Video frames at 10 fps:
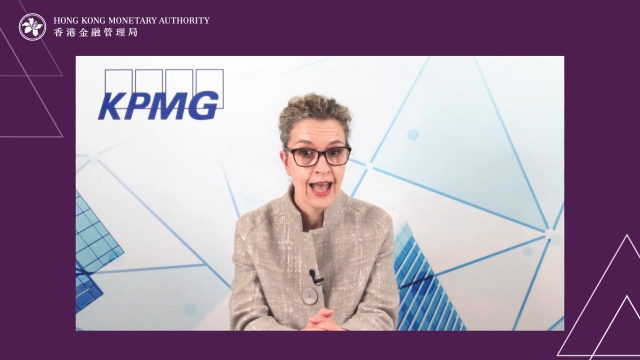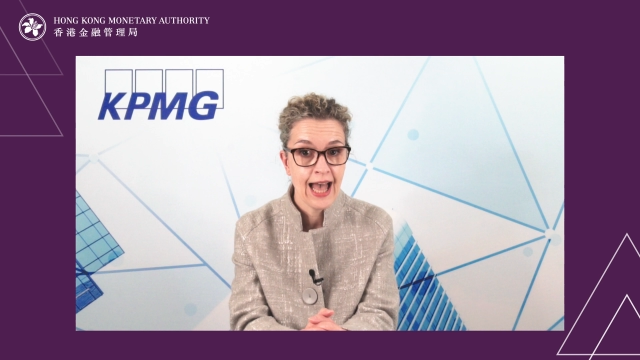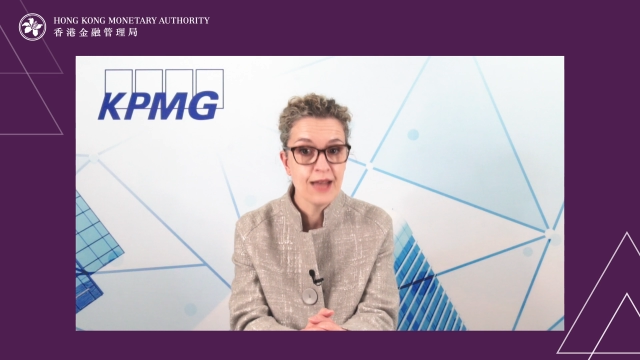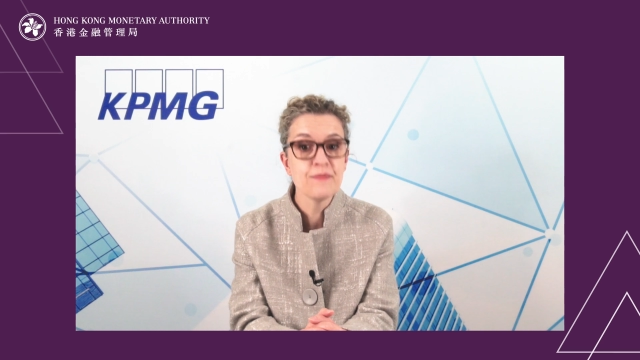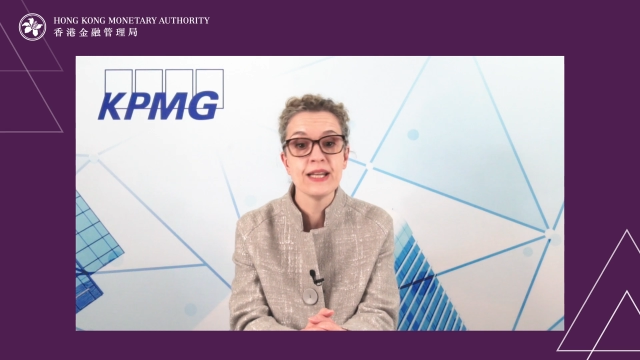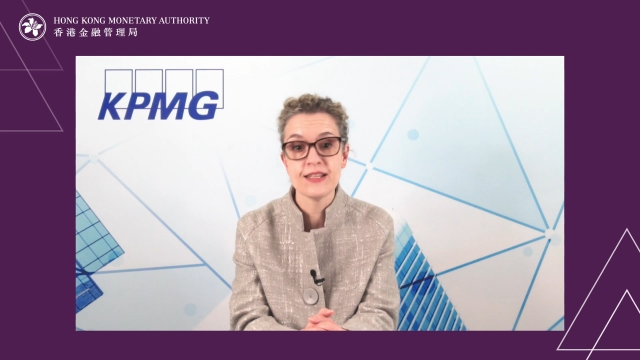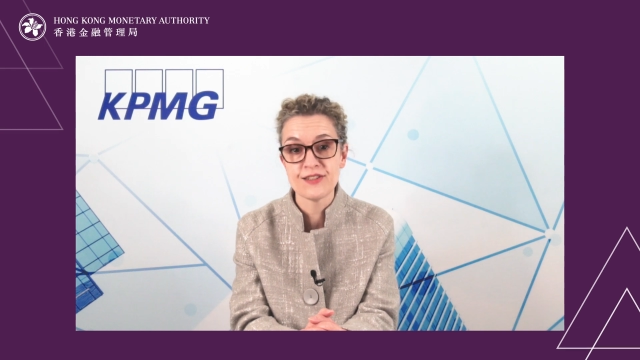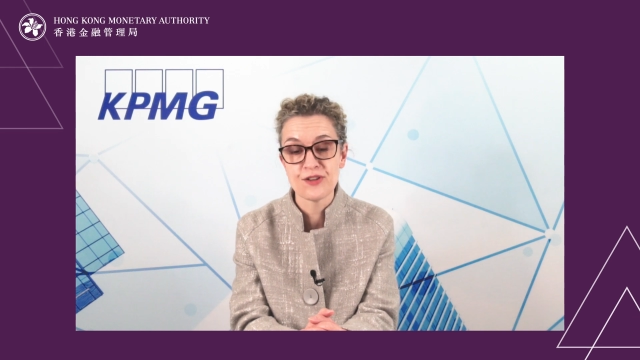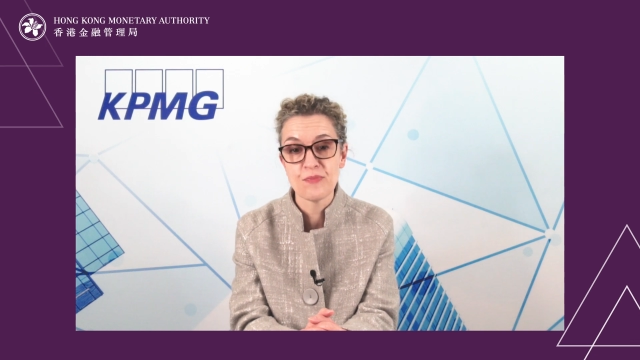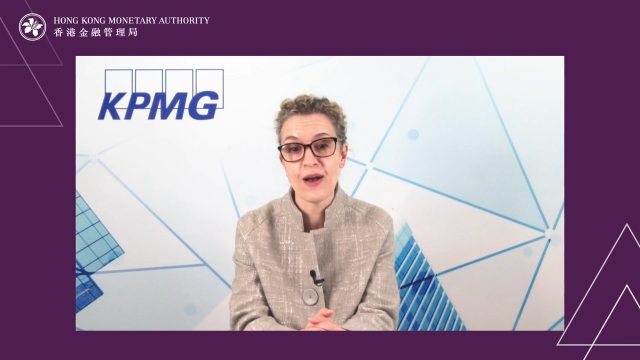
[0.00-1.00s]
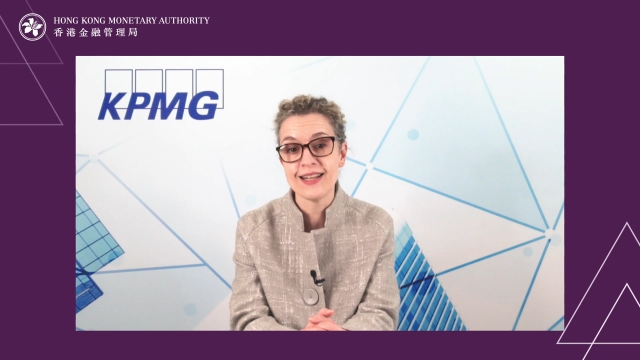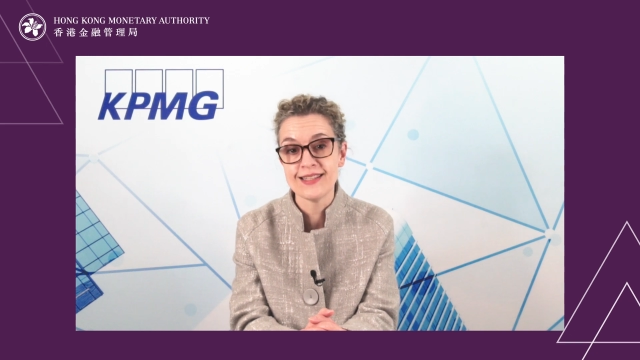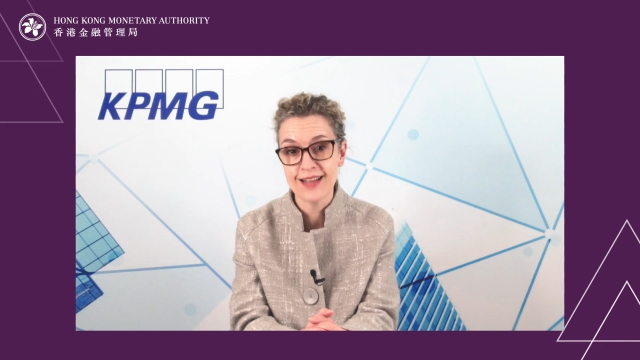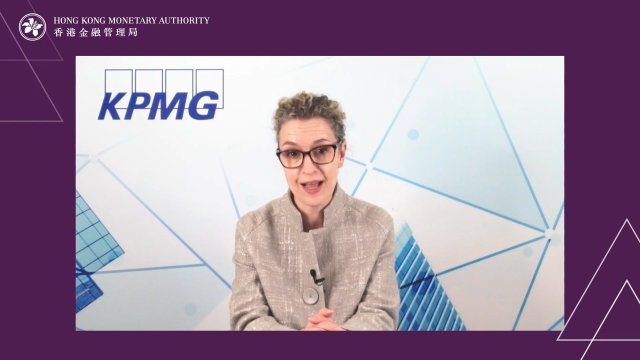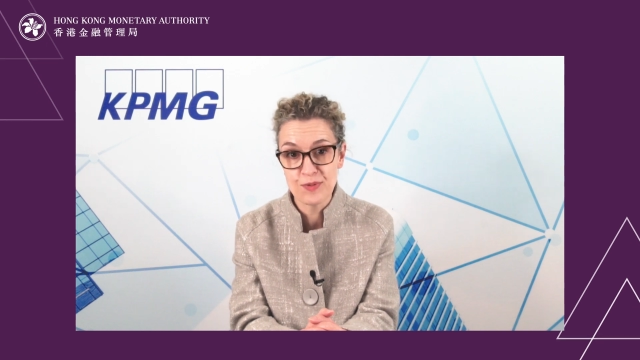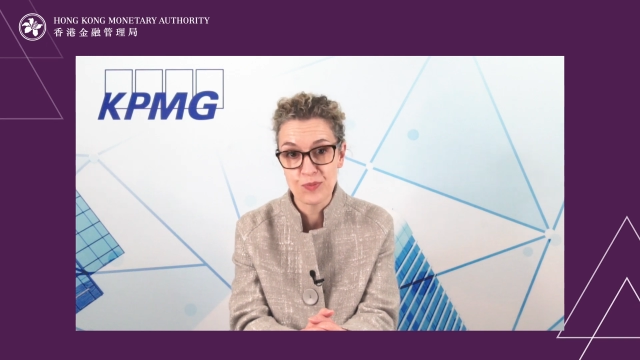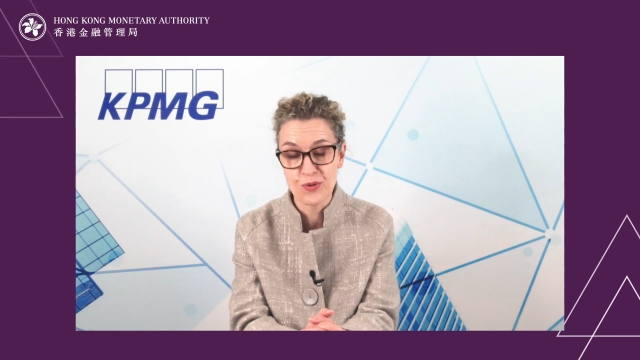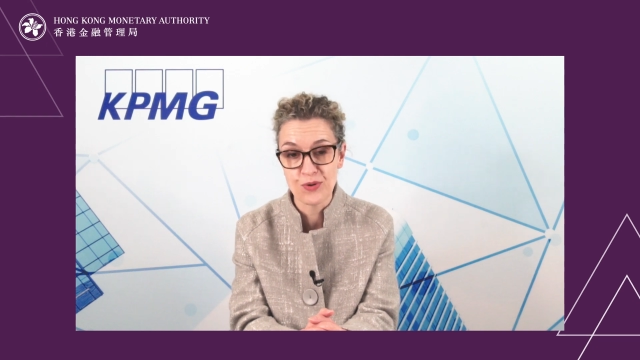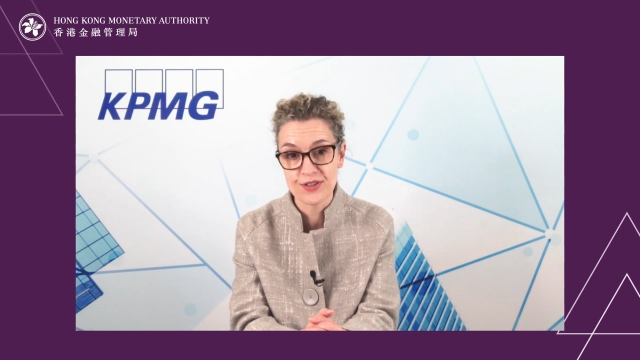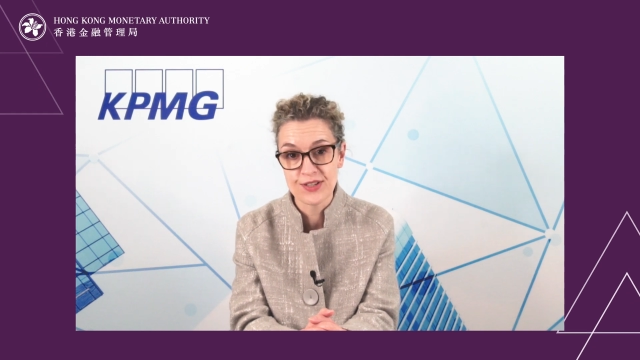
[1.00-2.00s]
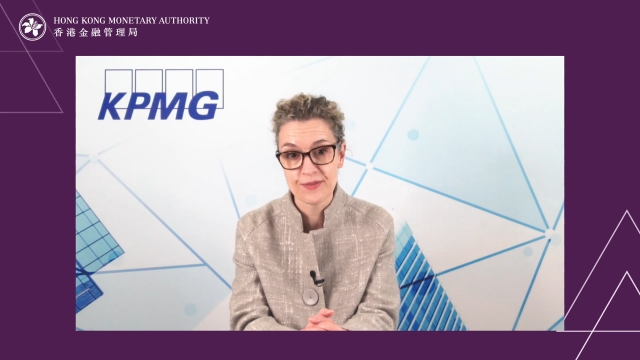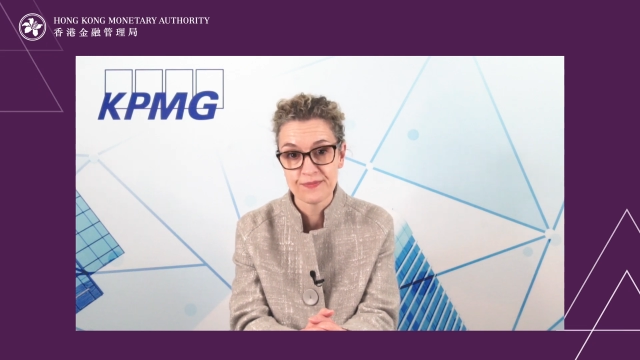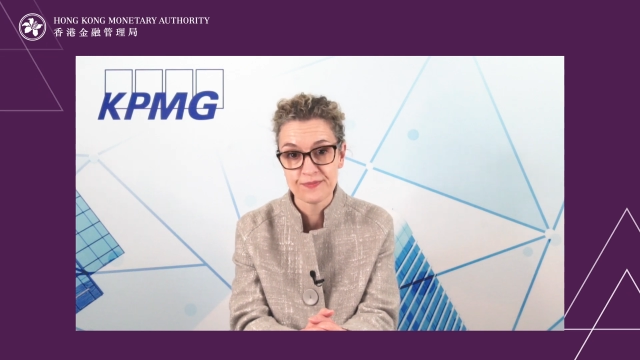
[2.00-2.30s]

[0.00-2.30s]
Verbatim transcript: administered by Cyberport.